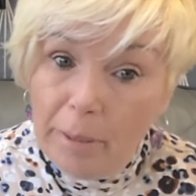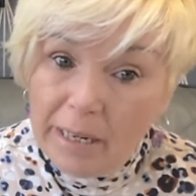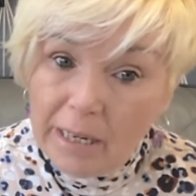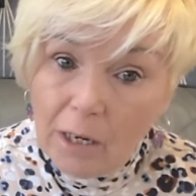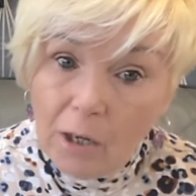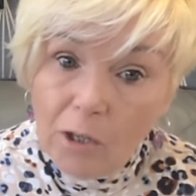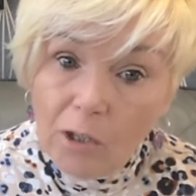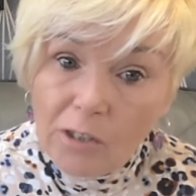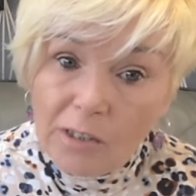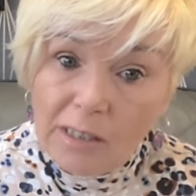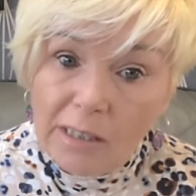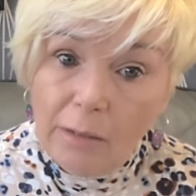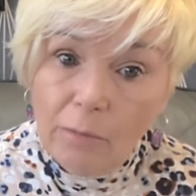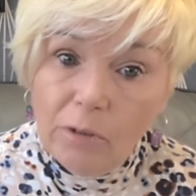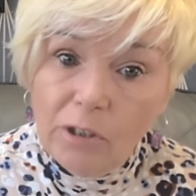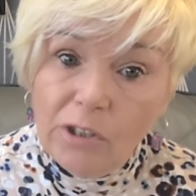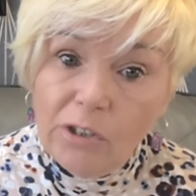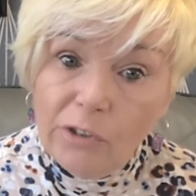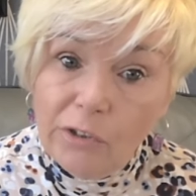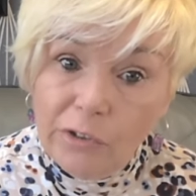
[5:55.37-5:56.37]
Because
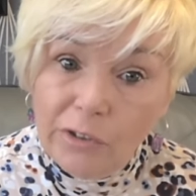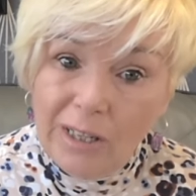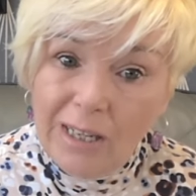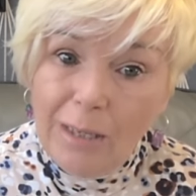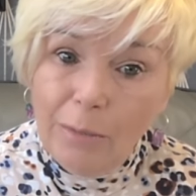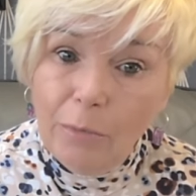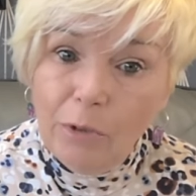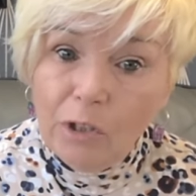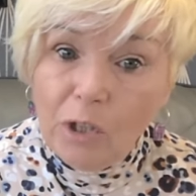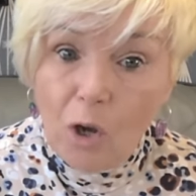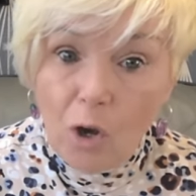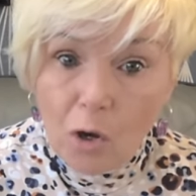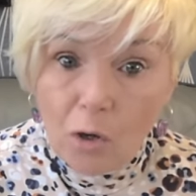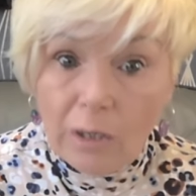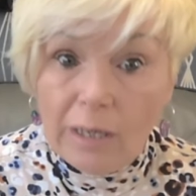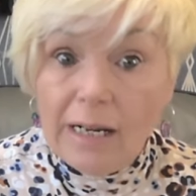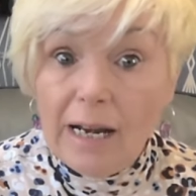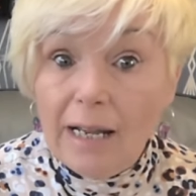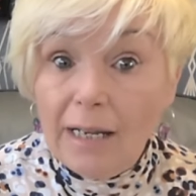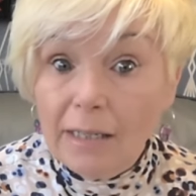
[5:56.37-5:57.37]
it was
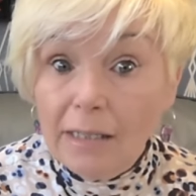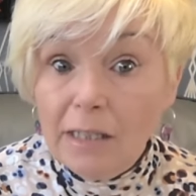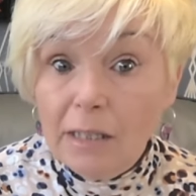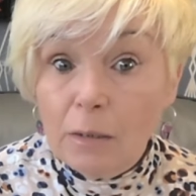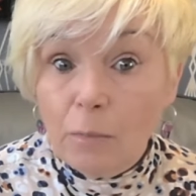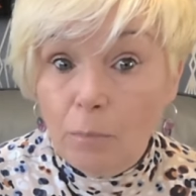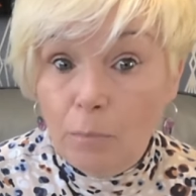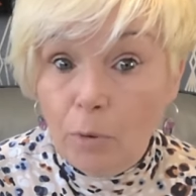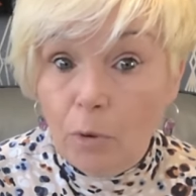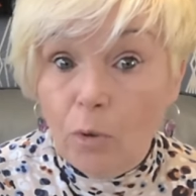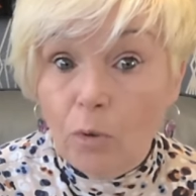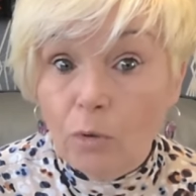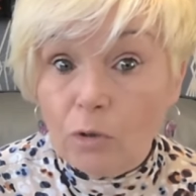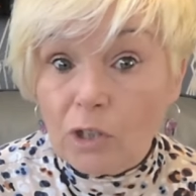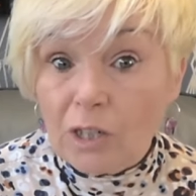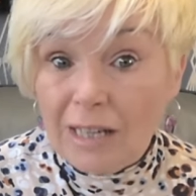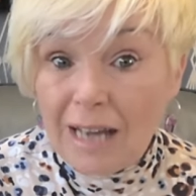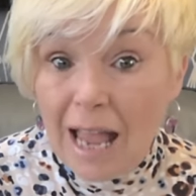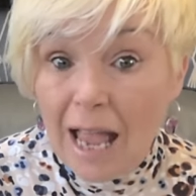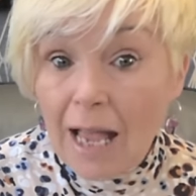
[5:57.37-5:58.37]
organised
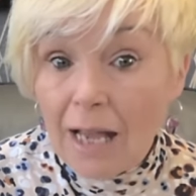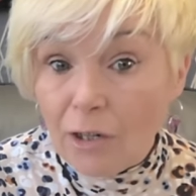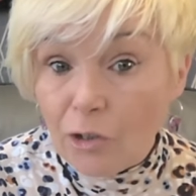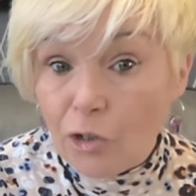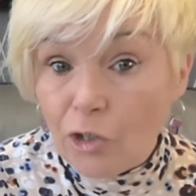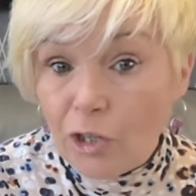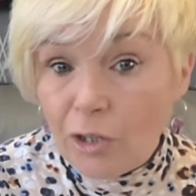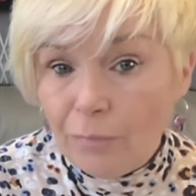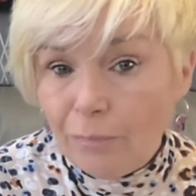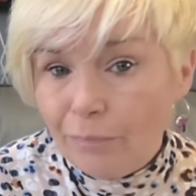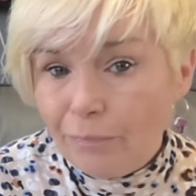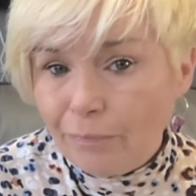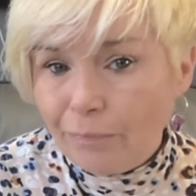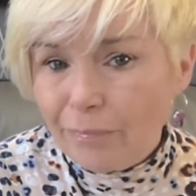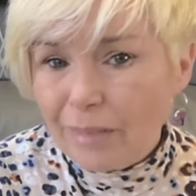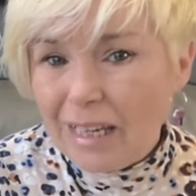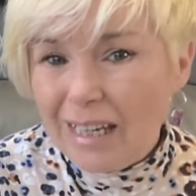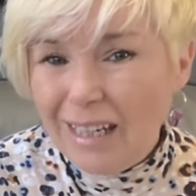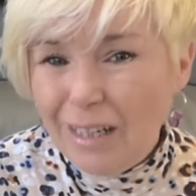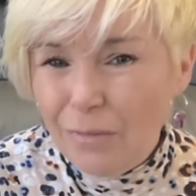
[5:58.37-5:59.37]
but cash,
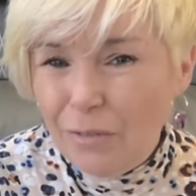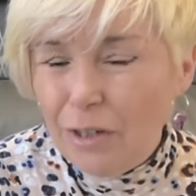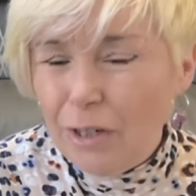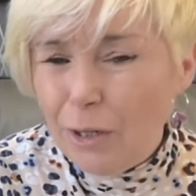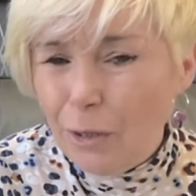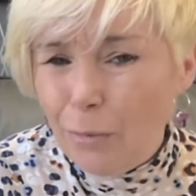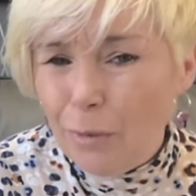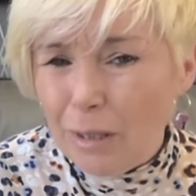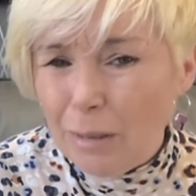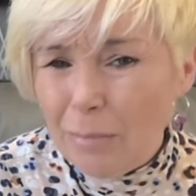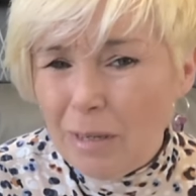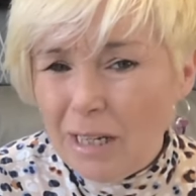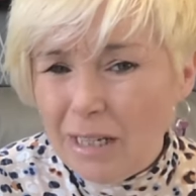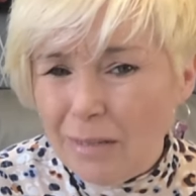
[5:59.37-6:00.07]
if you know what I